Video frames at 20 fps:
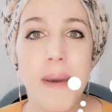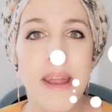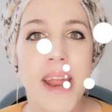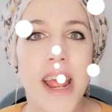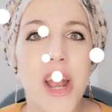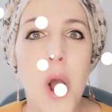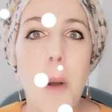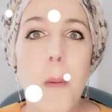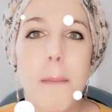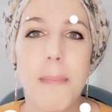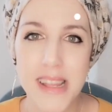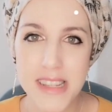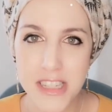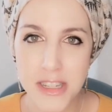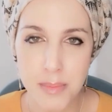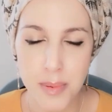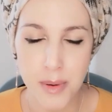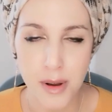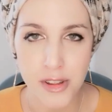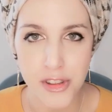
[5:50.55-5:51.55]
but I don't mean
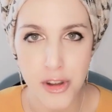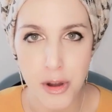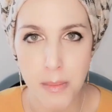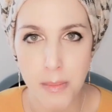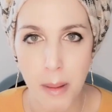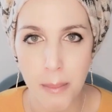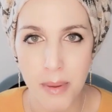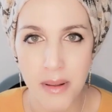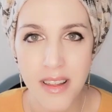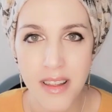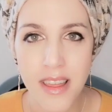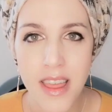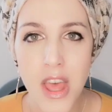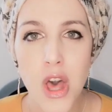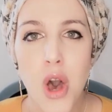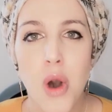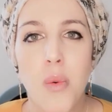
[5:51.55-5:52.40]
to burst your bubble.